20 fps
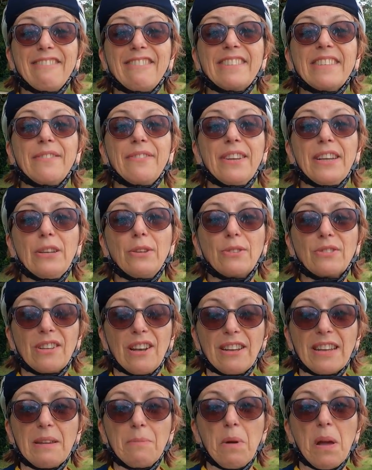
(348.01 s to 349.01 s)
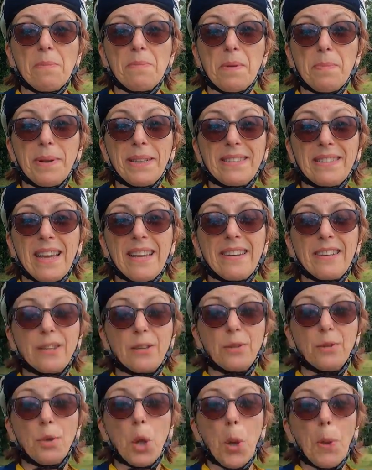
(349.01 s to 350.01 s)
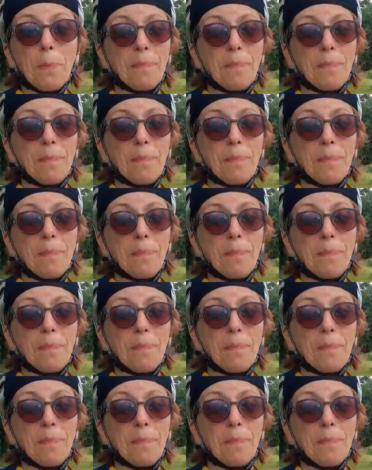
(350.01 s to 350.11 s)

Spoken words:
is if it looks like it might be a bit technical,